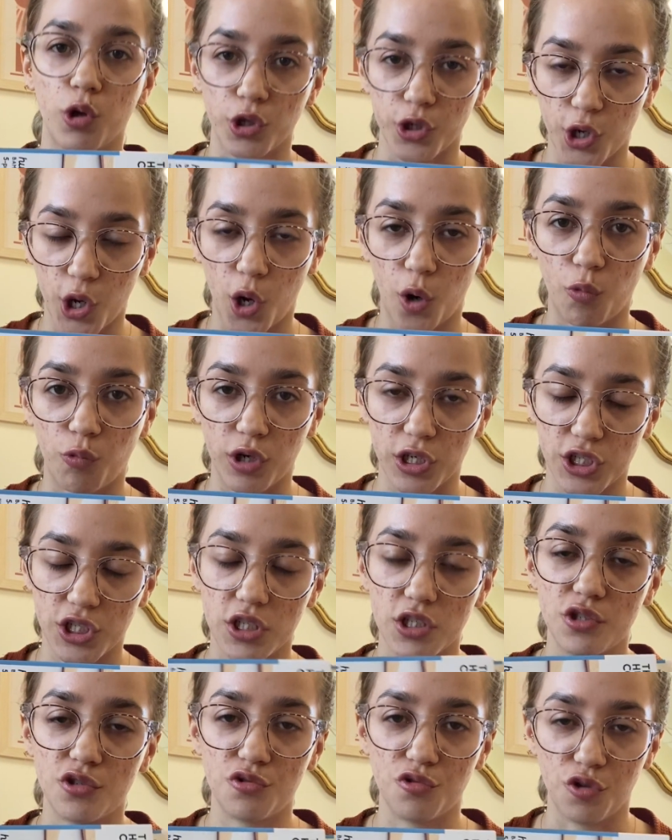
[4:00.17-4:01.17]
we'll know
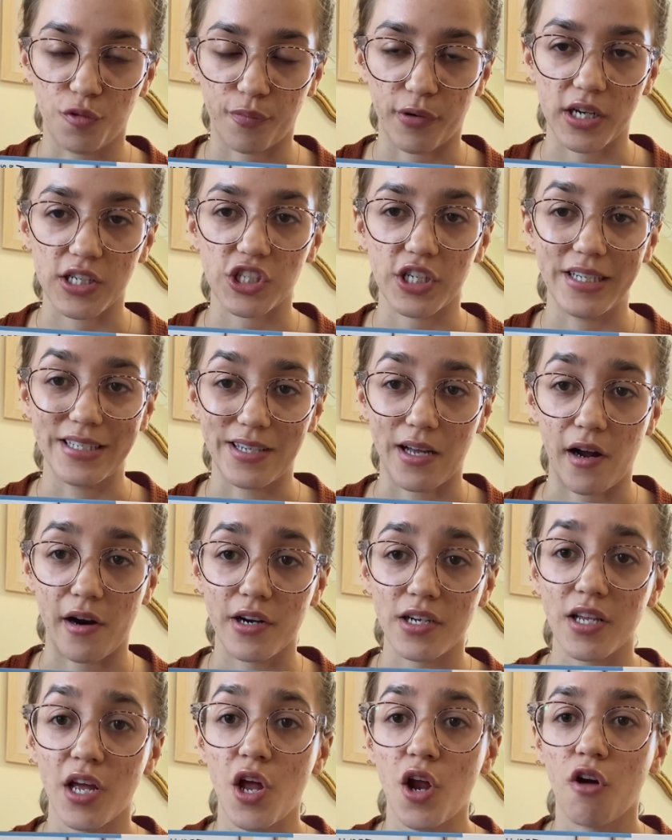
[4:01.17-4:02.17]
which toothbrush is
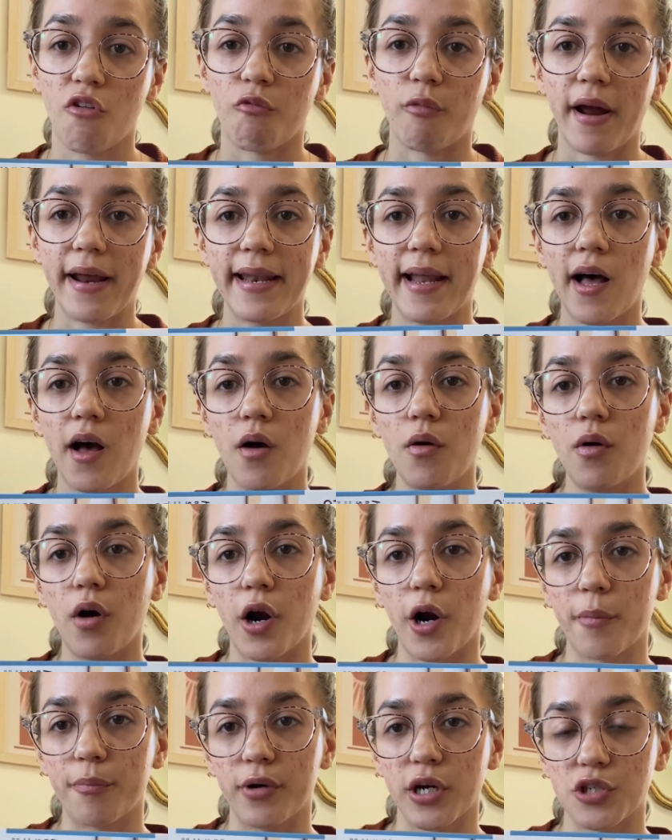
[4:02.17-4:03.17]
ours. Right now,
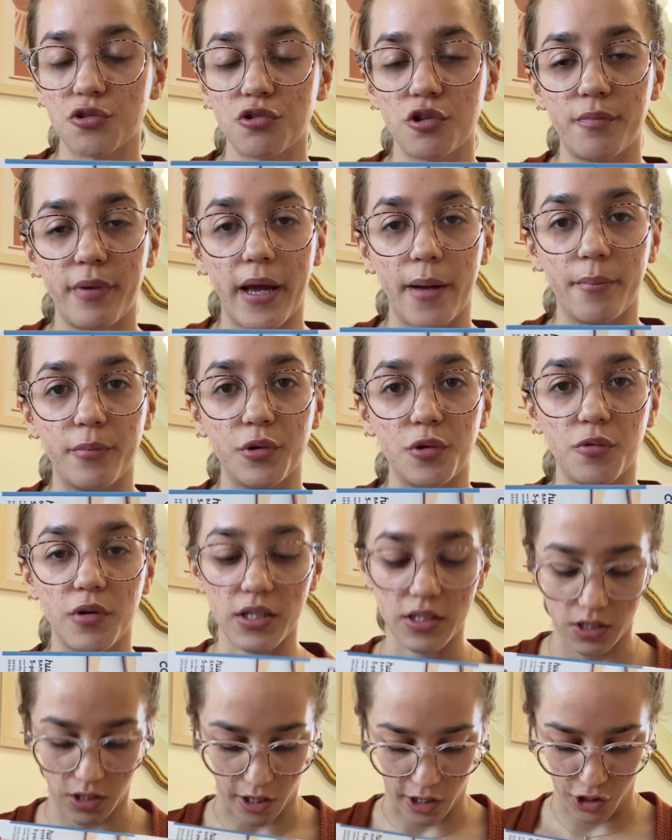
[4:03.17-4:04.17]
our brush with bamboo
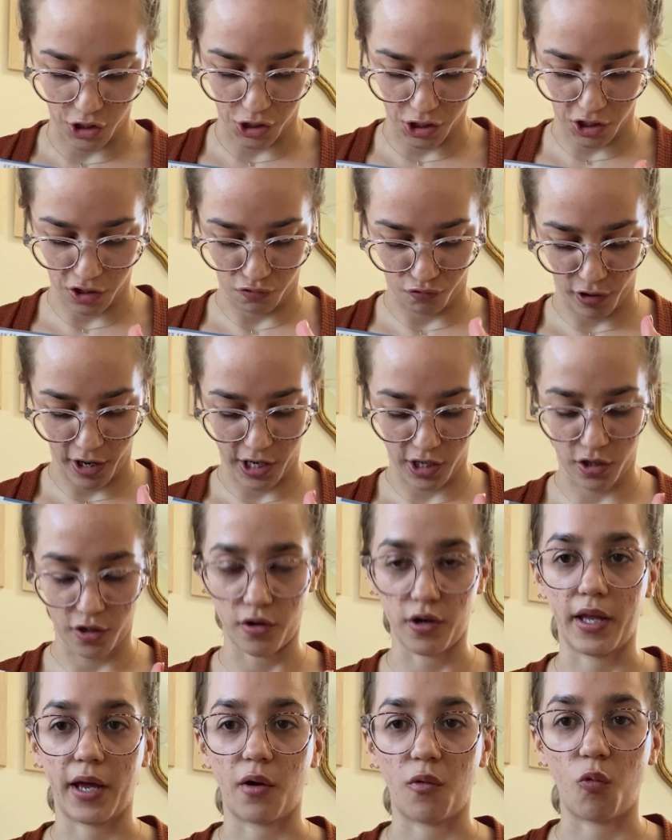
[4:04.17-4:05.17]
ones are just
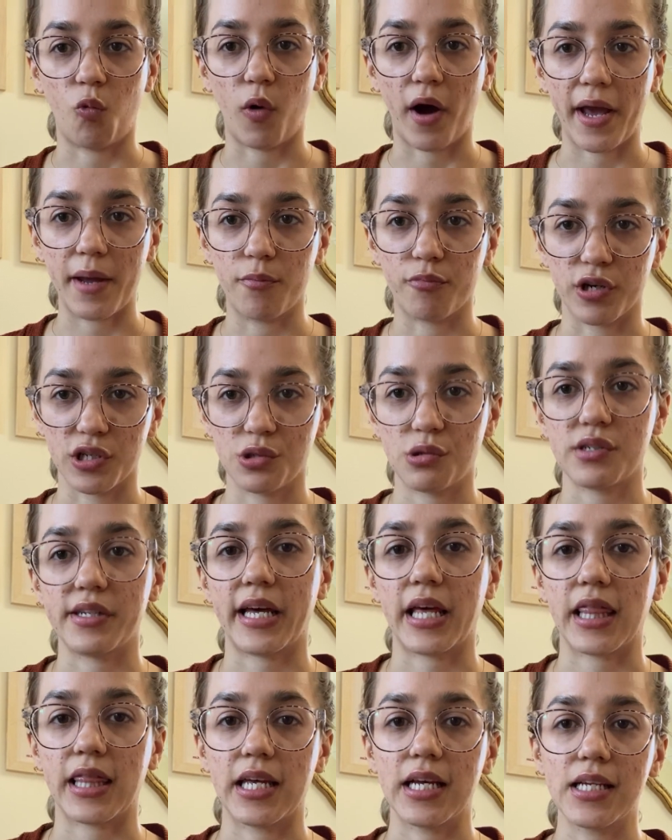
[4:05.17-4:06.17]
regular like white bristles
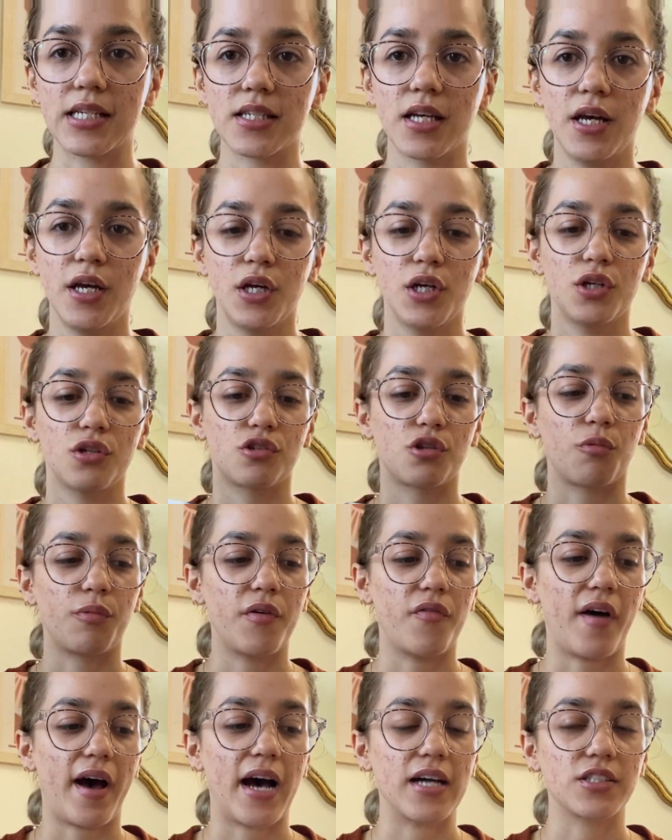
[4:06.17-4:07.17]
like this. So
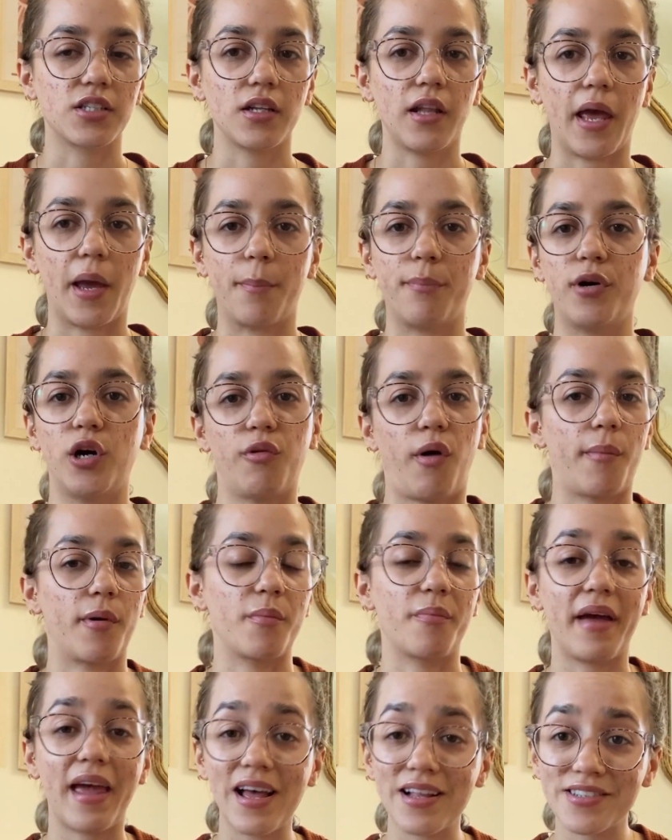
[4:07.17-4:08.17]
we've had to like put rubber
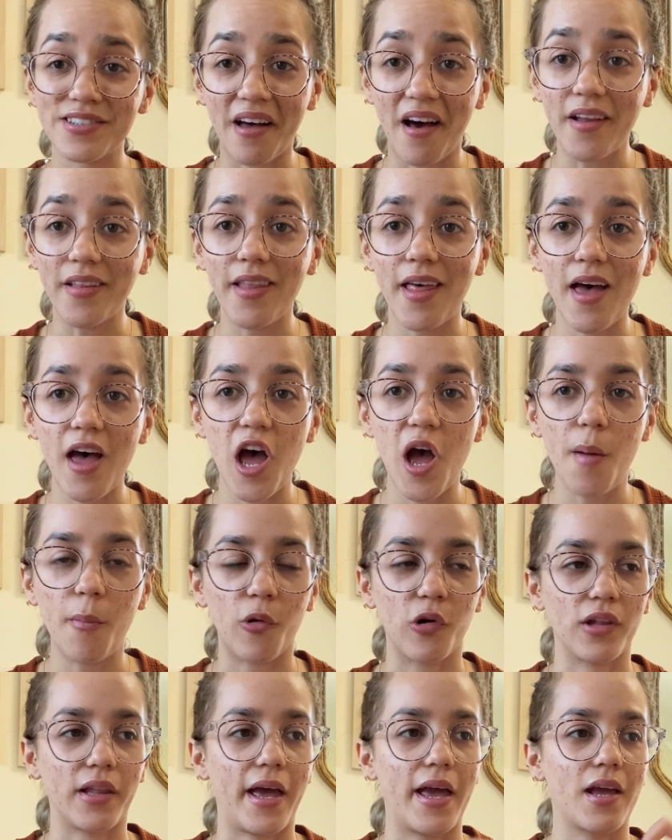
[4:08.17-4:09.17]
bands on them
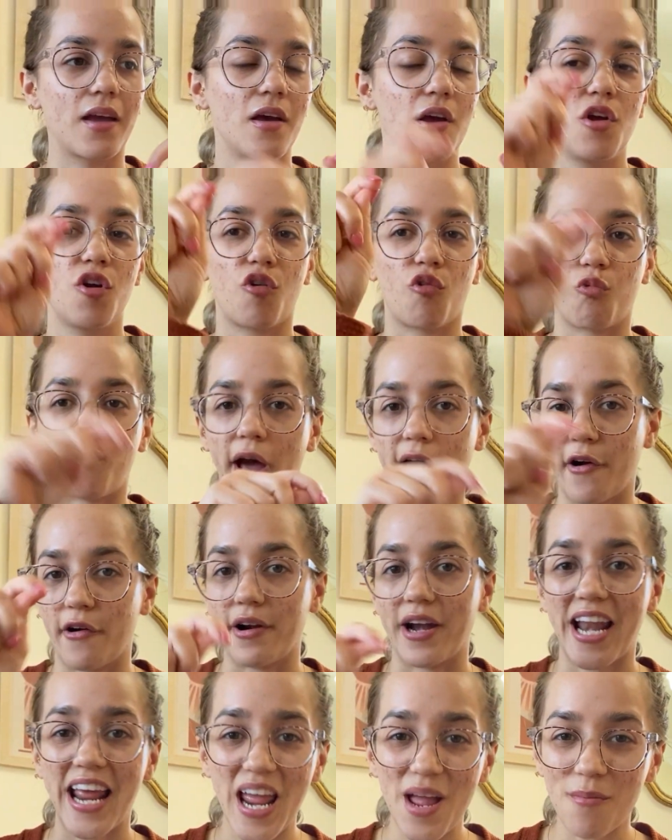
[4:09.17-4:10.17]
or like write our
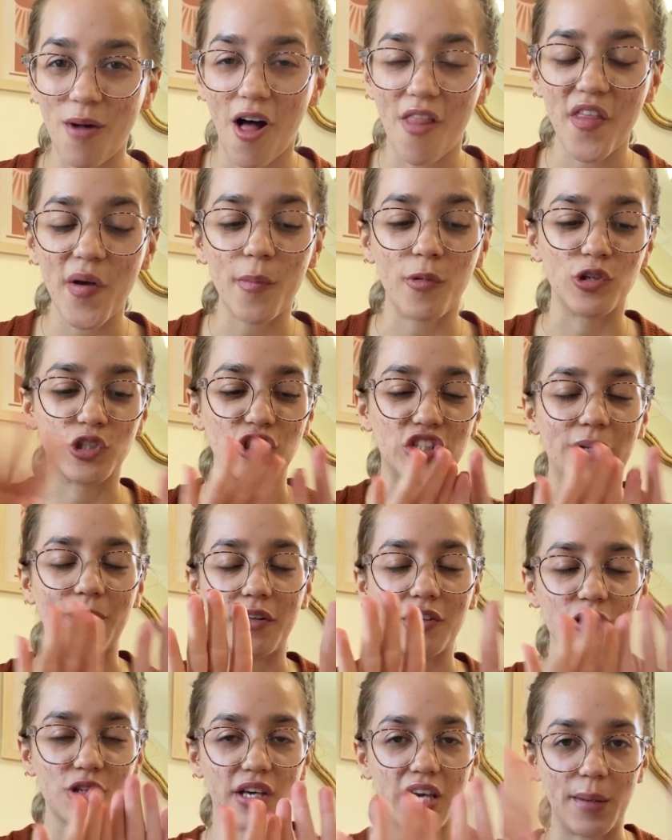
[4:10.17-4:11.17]
name on them or just
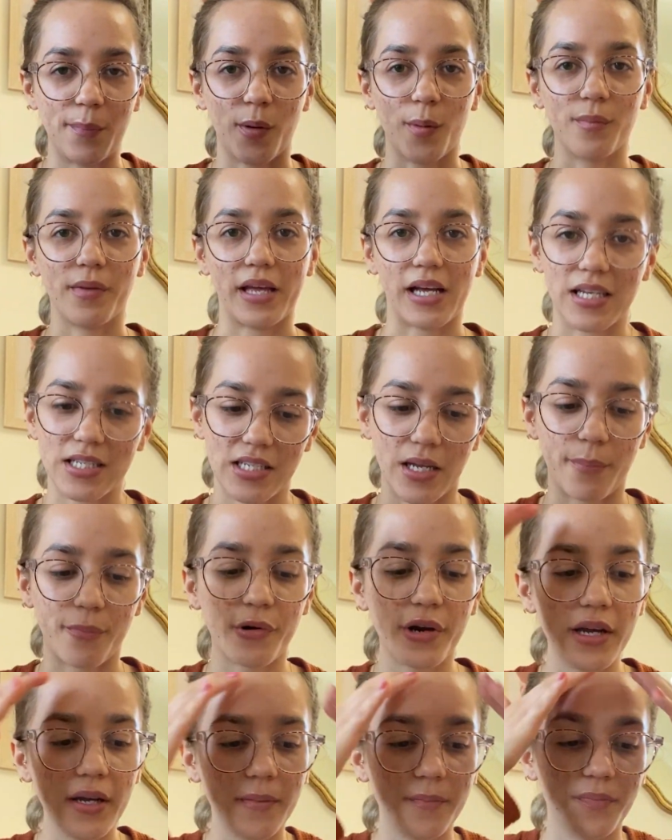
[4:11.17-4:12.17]
something to keep them like
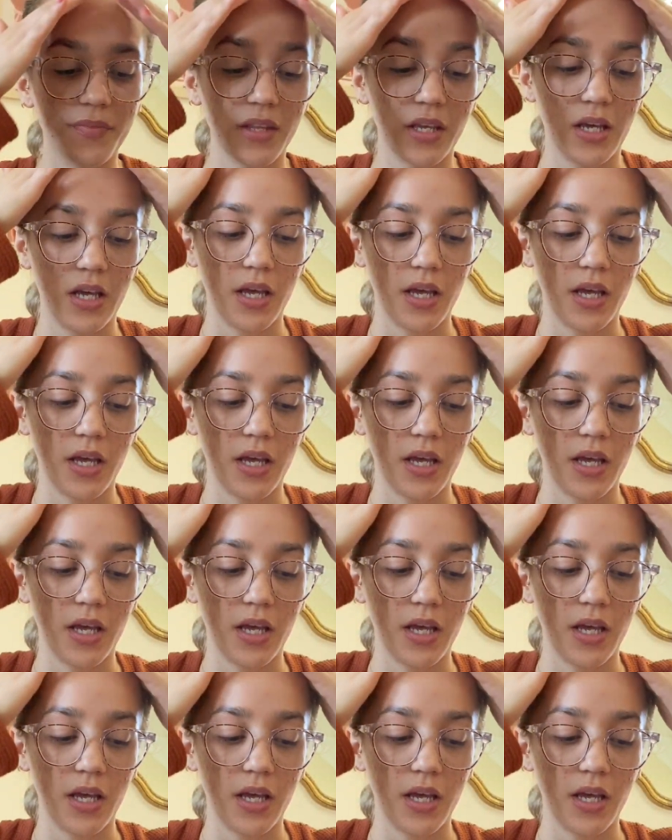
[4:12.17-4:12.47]
separate.